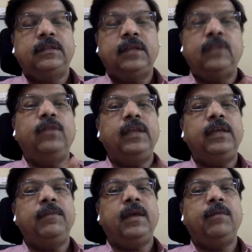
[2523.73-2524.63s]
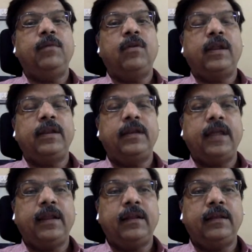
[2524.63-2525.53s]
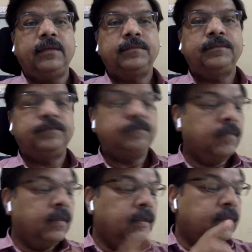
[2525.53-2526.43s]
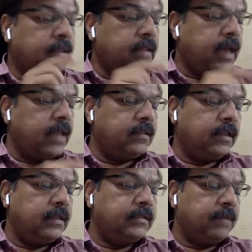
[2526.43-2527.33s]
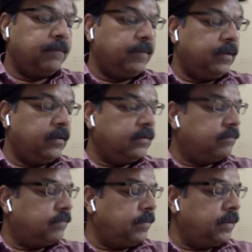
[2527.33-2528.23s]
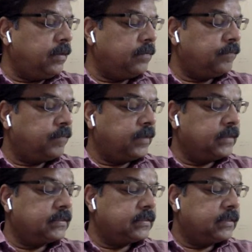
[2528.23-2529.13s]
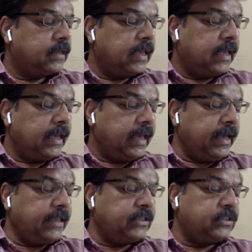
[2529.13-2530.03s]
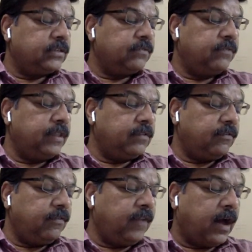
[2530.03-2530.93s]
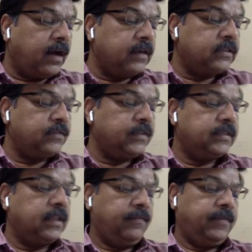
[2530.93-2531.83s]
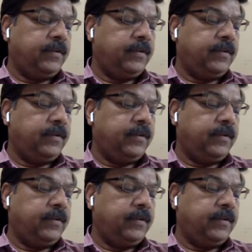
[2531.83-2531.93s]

then only he became all right directly. Then another example, maybe, yes, itch with flowers of the sulfur.